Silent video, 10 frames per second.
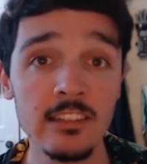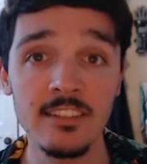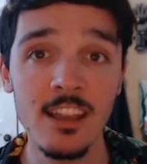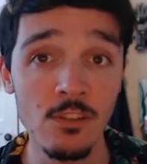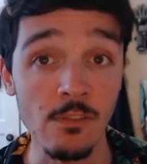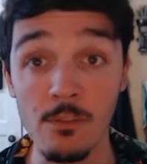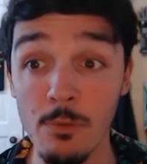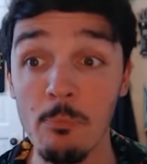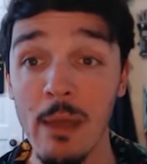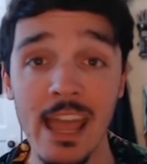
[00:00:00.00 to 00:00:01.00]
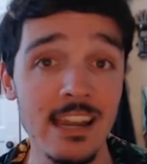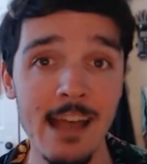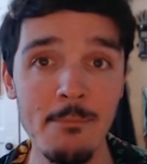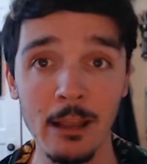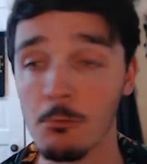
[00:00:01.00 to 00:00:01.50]
stages of the
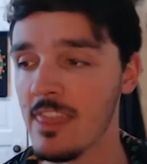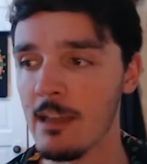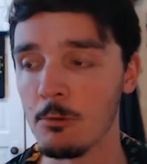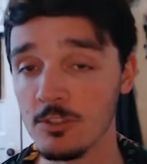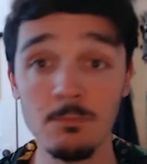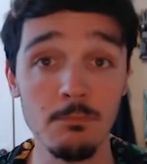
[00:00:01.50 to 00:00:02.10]
pandemic when they were